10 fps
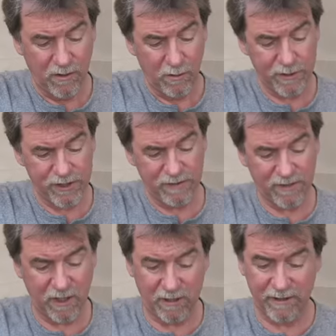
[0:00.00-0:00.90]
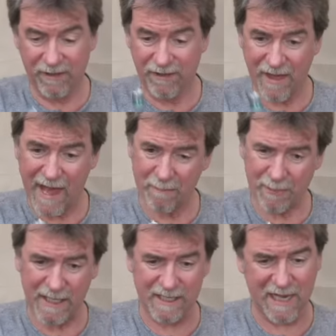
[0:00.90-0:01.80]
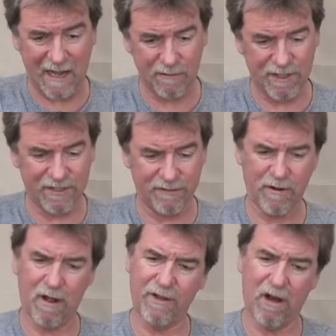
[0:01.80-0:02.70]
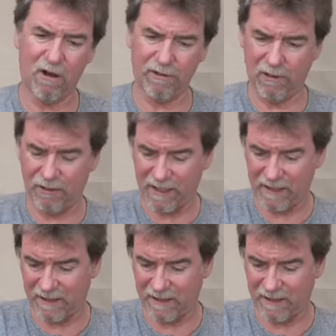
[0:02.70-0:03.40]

Once you've got that piece out, which is a rather odd looking